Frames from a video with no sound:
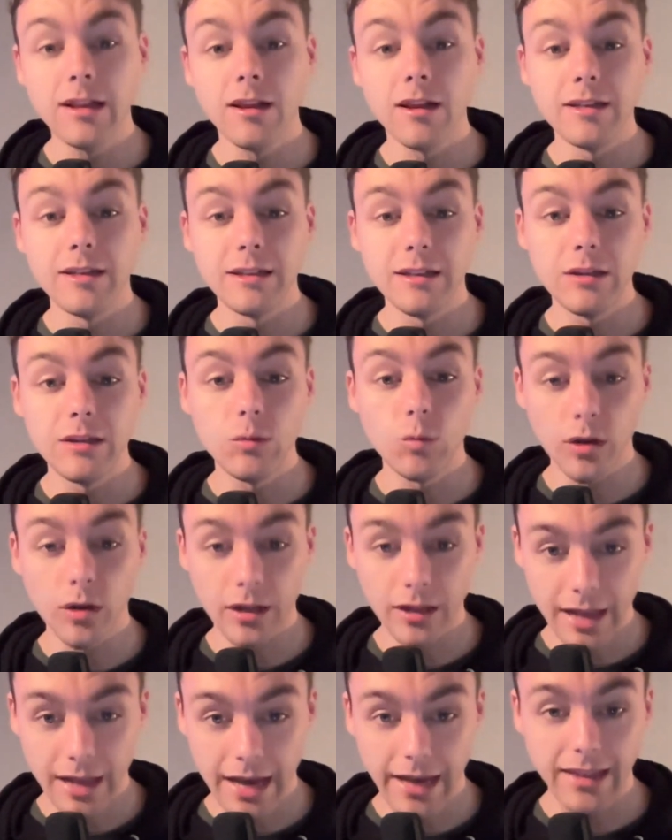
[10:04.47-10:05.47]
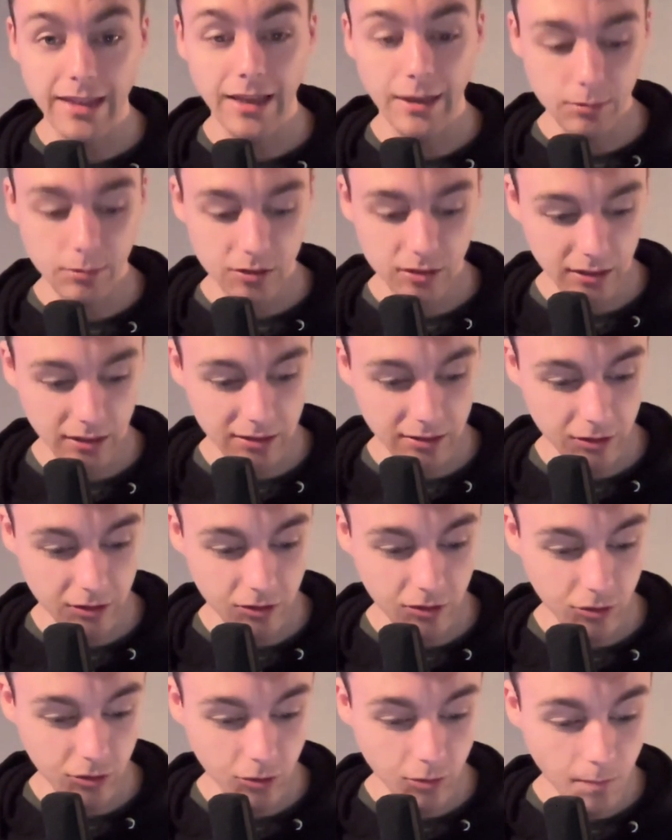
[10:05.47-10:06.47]
London, winning that game
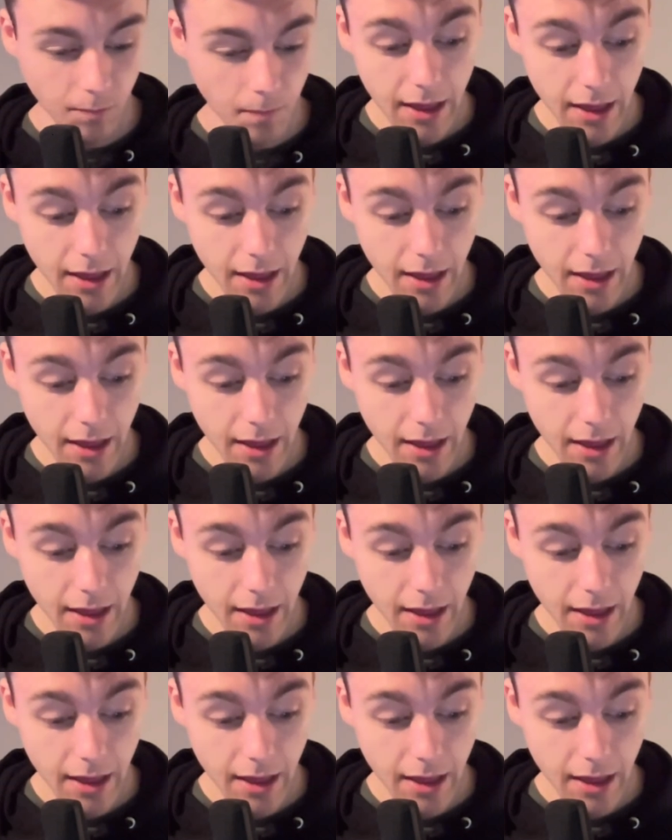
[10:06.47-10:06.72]
6-2.